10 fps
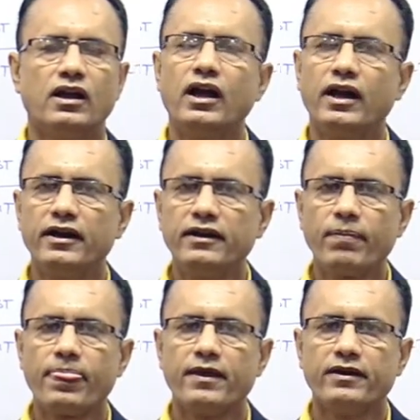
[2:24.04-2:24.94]
and
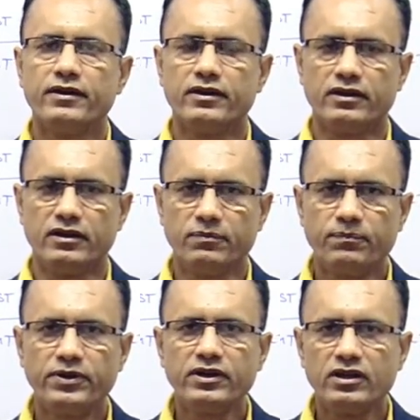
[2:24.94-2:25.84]

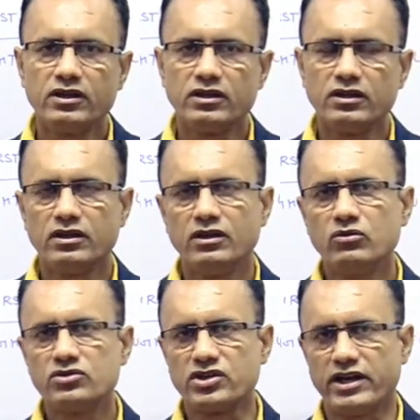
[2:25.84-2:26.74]
if
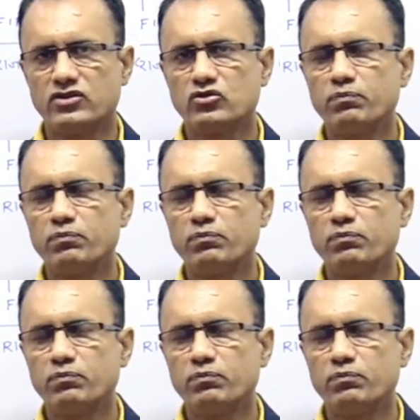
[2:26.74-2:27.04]
you try